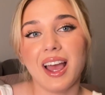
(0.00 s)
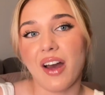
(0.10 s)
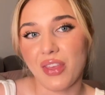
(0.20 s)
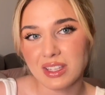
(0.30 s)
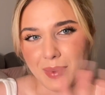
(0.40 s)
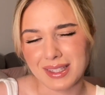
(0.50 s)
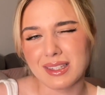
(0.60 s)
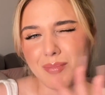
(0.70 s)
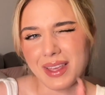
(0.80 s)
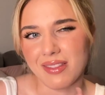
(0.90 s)
I think expected
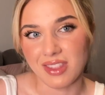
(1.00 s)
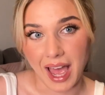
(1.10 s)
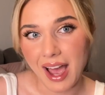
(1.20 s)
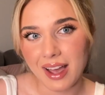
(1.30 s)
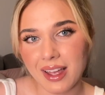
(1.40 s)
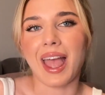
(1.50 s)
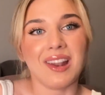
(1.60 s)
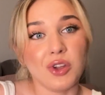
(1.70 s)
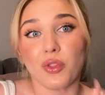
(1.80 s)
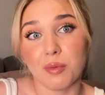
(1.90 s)
to be that
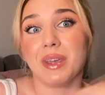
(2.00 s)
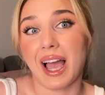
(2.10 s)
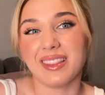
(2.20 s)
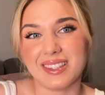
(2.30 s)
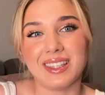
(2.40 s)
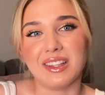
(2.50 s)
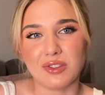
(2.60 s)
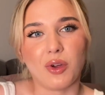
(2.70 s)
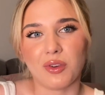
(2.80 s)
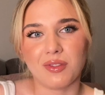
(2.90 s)
and not the behind the scenes
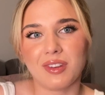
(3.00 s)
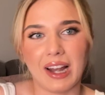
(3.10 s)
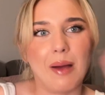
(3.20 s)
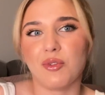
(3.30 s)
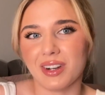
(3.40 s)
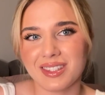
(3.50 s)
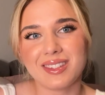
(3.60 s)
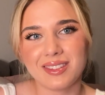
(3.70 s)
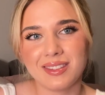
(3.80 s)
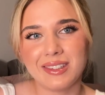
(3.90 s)

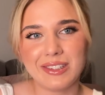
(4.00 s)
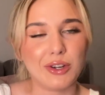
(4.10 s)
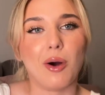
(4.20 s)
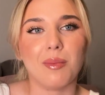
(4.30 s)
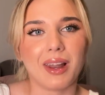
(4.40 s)
non-glamorous job.